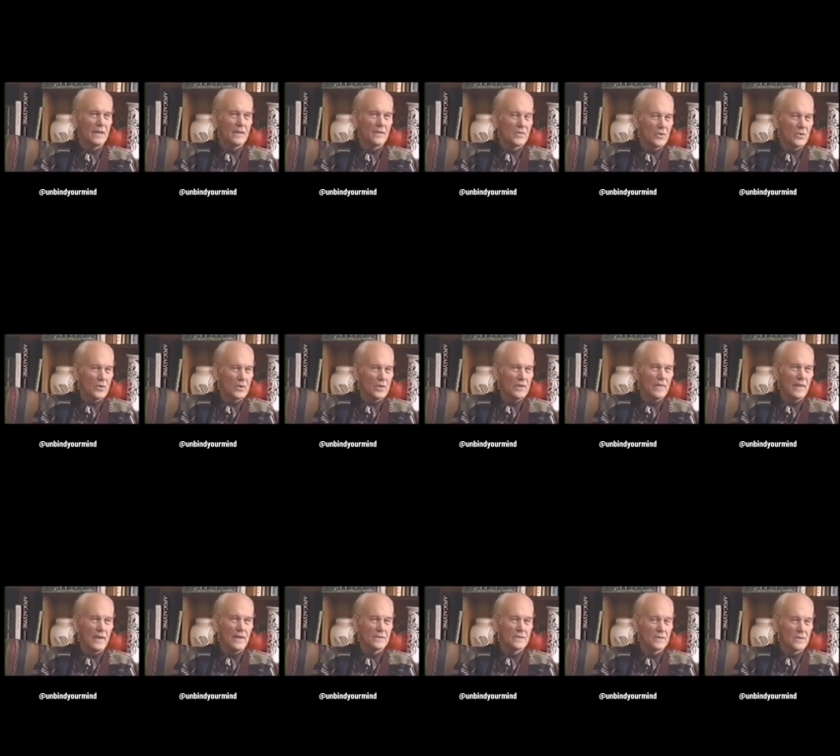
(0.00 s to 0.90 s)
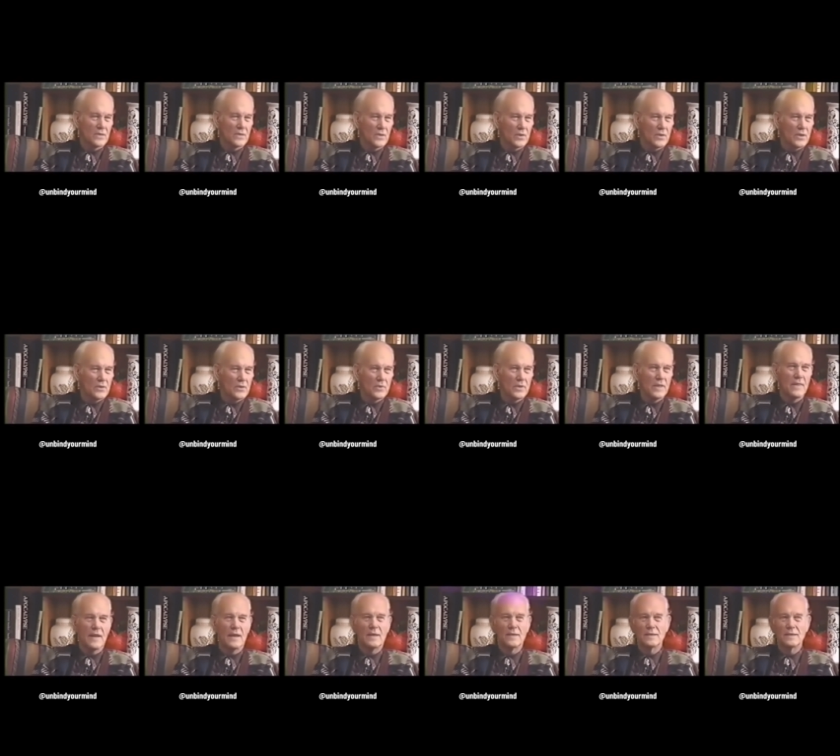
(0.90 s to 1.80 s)
at 30,000,
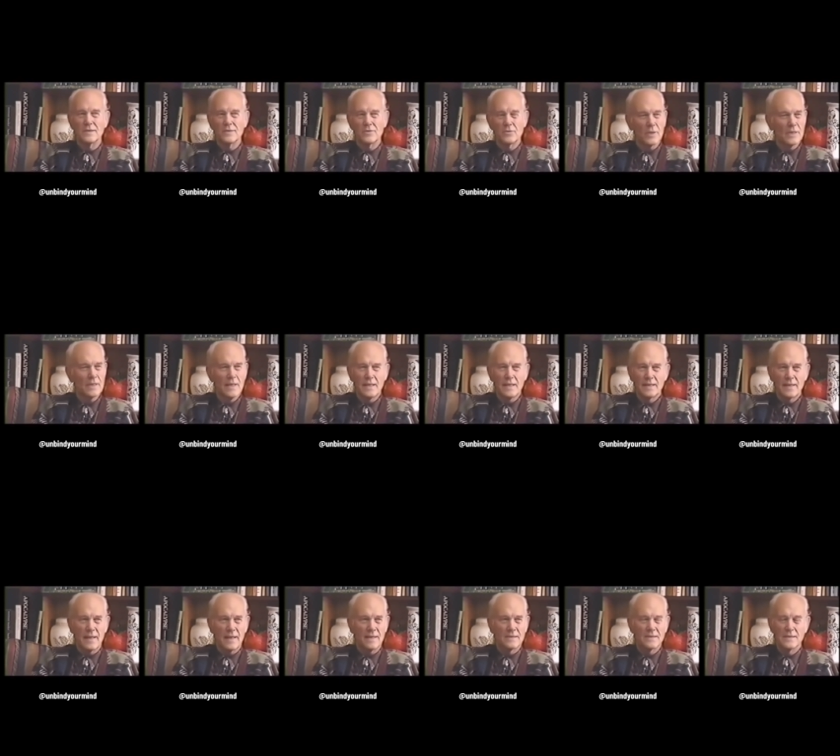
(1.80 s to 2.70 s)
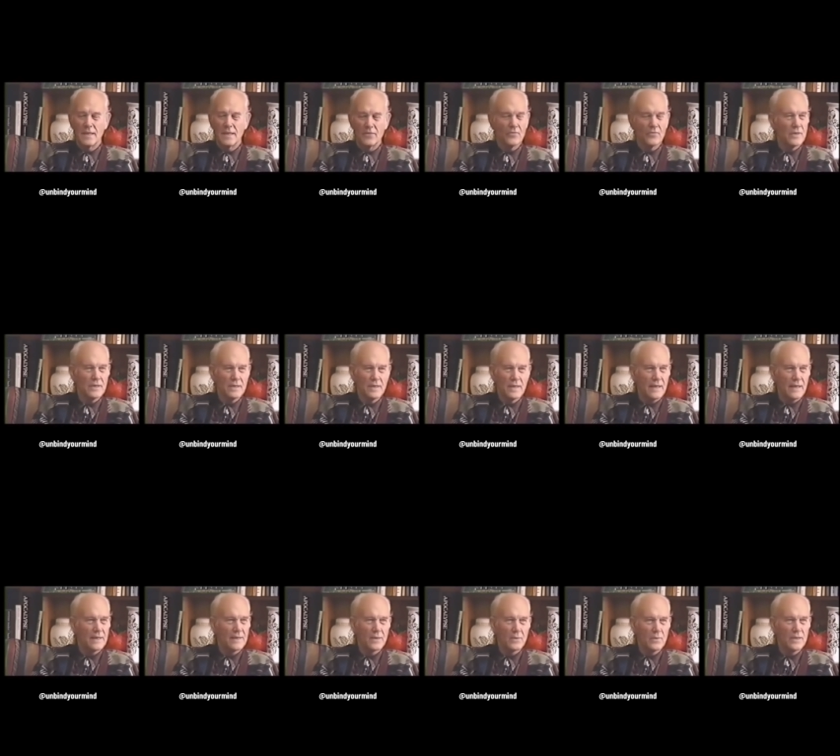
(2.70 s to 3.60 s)
33,000, 28,000 every
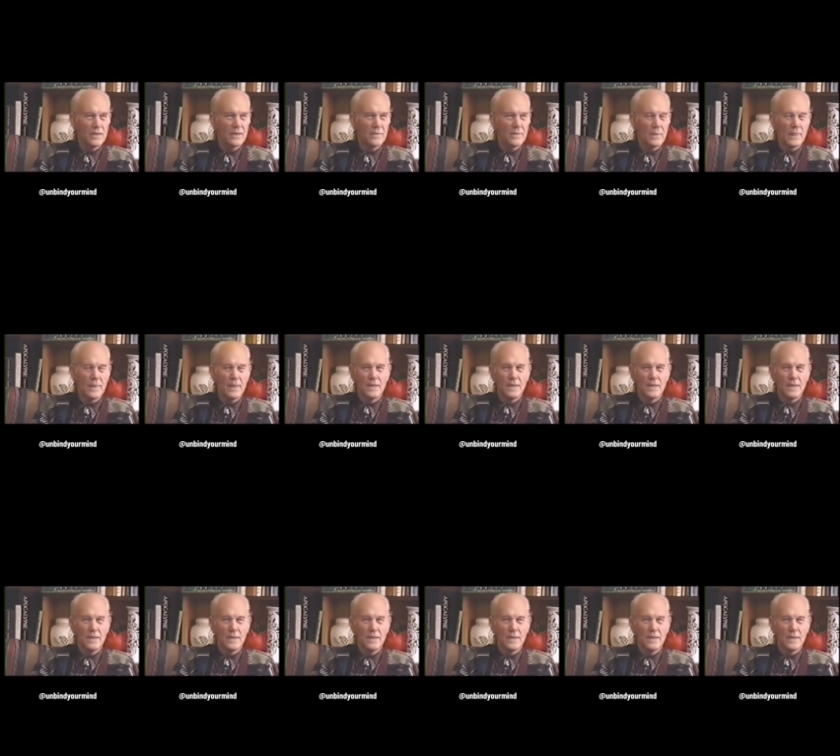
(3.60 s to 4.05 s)
day of the week.